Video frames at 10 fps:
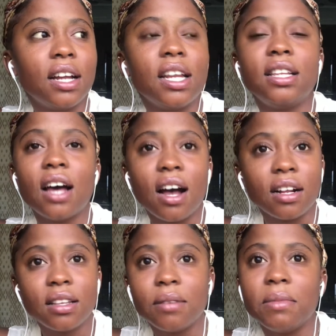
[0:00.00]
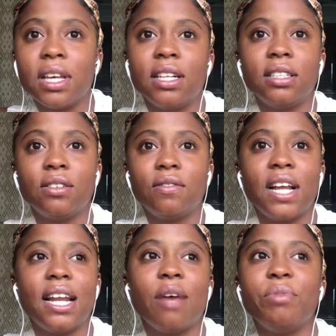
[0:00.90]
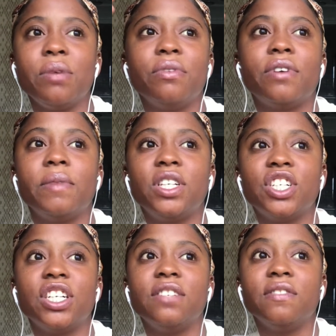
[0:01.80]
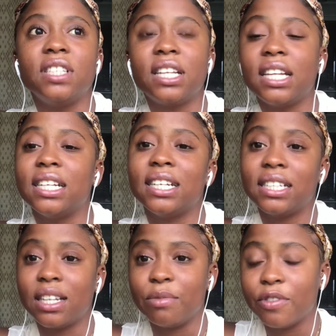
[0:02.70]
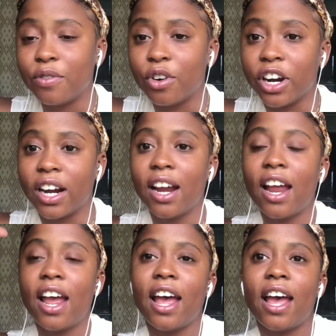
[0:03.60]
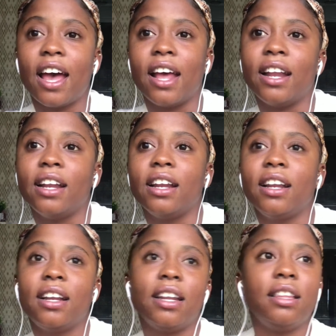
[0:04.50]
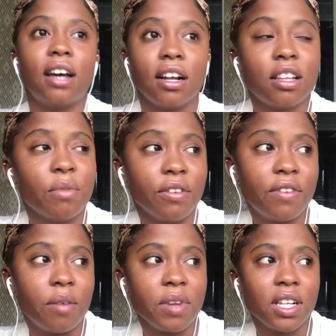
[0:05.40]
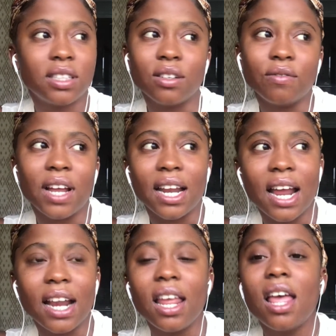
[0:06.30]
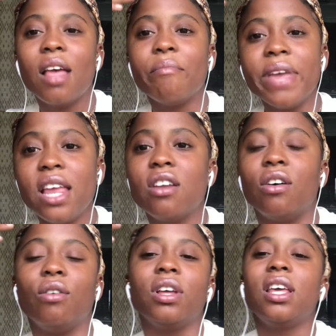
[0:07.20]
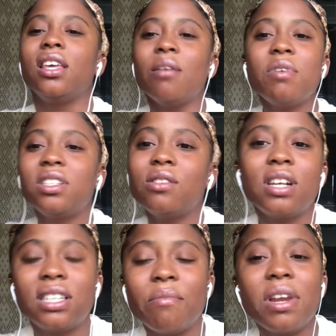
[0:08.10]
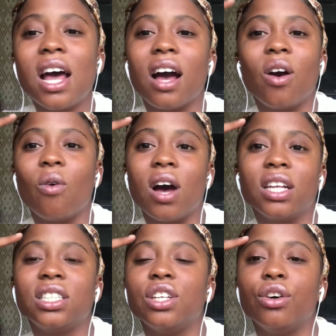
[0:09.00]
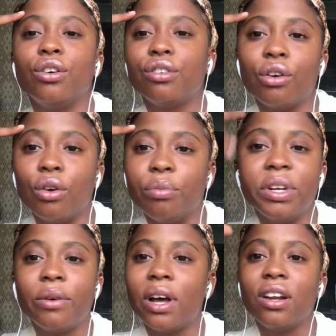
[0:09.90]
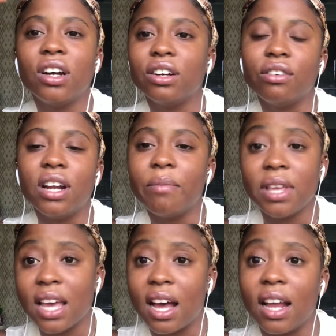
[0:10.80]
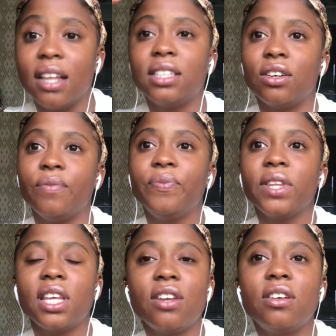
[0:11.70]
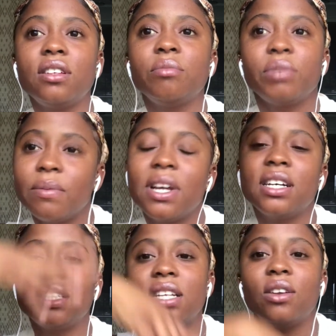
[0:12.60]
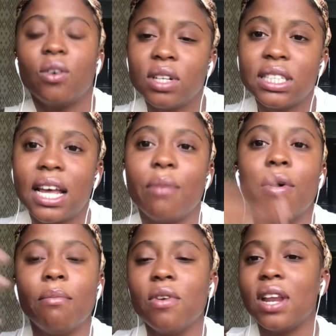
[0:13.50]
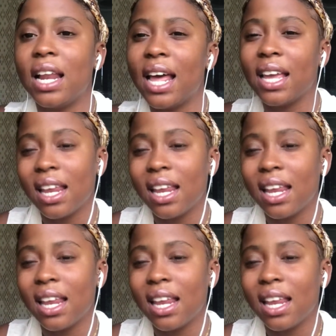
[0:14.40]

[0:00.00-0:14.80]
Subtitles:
talked to me and stuff like that. People from the church visited, as I said before, and they talked to my family and stuff like that. Me know, you must know say me not go want to see no crowd. Me no want no crowd in my yard. So, people are still outside, but me that like in